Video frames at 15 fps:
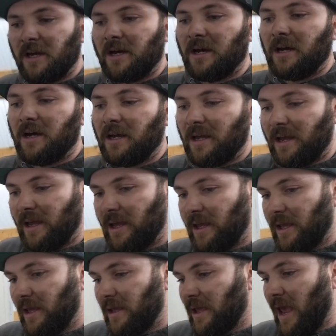
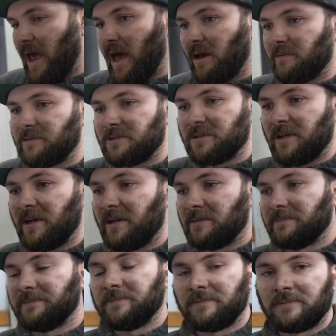I have
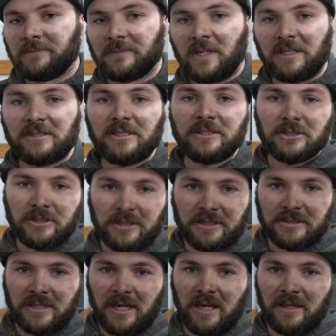a t-shirt
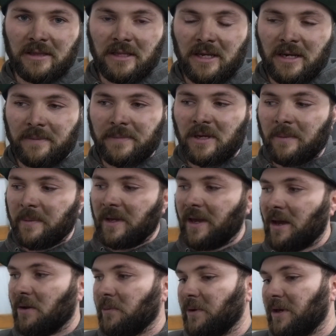design that I'm coming
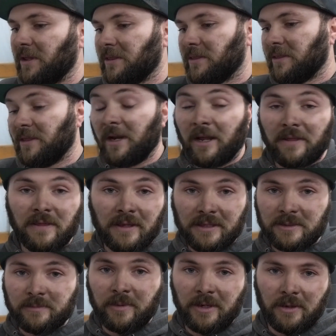out with that I think
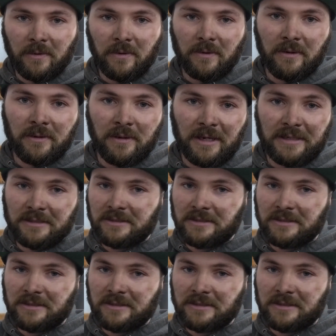is pretty cool. I